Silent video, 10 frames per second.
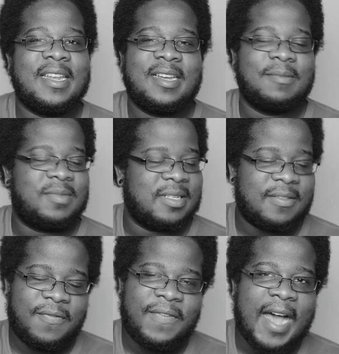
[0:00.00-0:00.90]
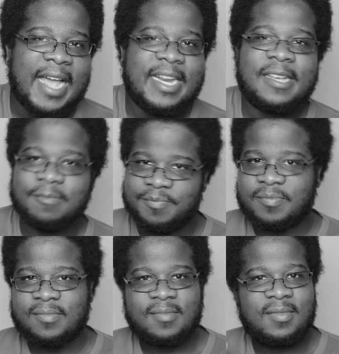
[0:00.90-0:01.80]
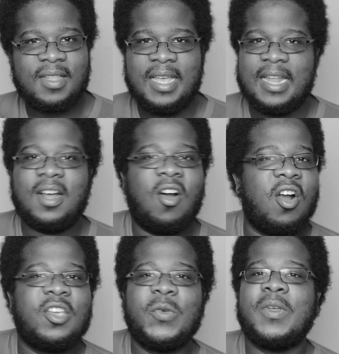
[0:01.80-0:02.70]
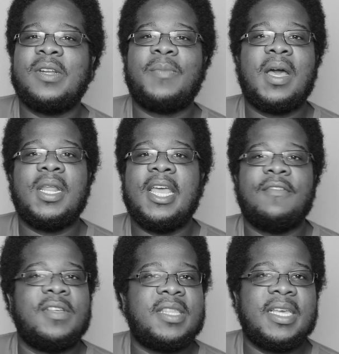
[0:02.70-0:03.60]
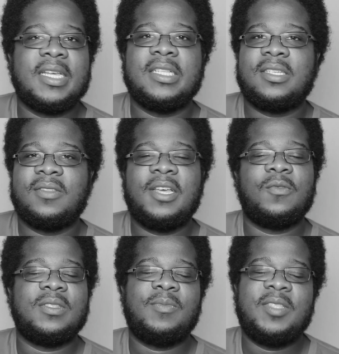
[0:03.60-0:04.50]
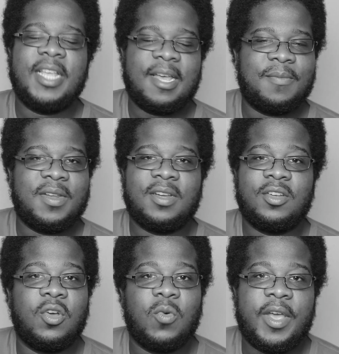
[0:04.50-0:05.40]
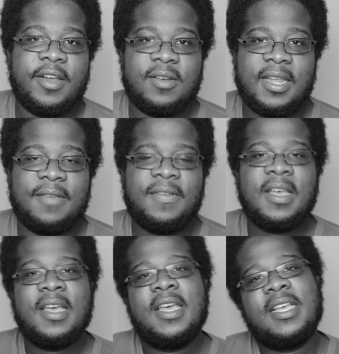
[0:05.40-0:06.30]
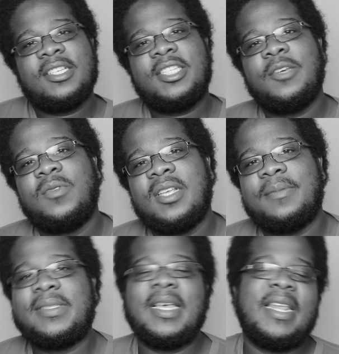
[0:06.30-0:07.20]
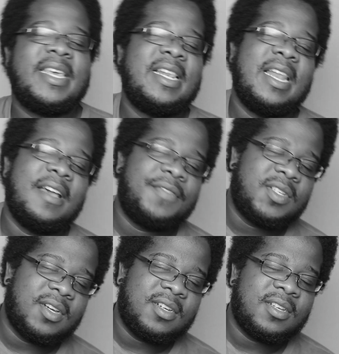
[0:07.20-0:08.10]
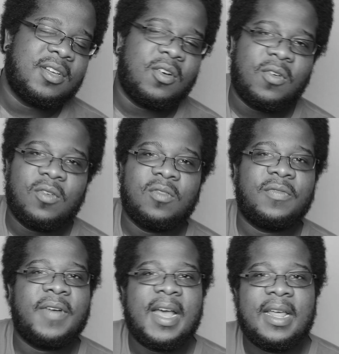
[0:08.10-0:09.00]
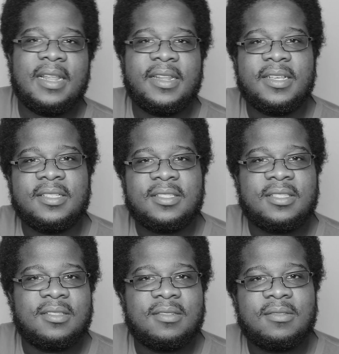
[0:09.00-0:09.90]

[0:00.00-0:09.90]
ended up just fighting and arguing about everything until there was damn near no air left. She was upset he left her to go find his,